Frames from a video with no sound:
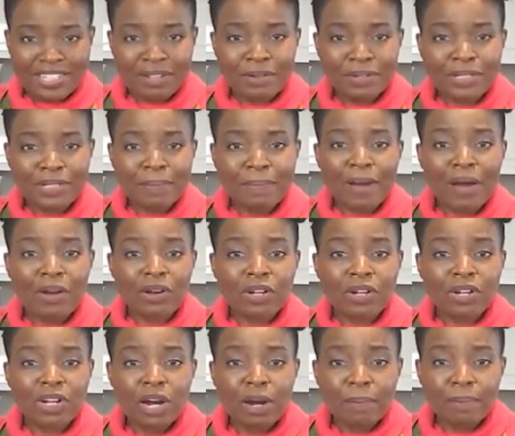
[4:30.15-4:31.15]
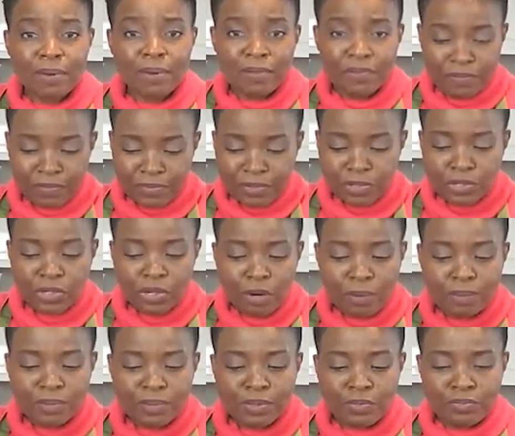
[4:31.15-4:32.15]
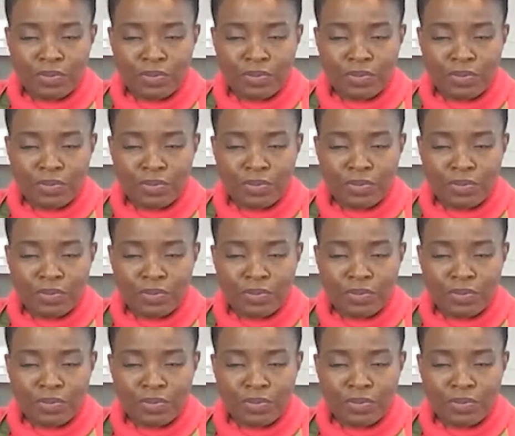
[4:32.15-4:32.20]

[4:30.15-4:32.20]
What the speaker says: so it's about a cup of chopped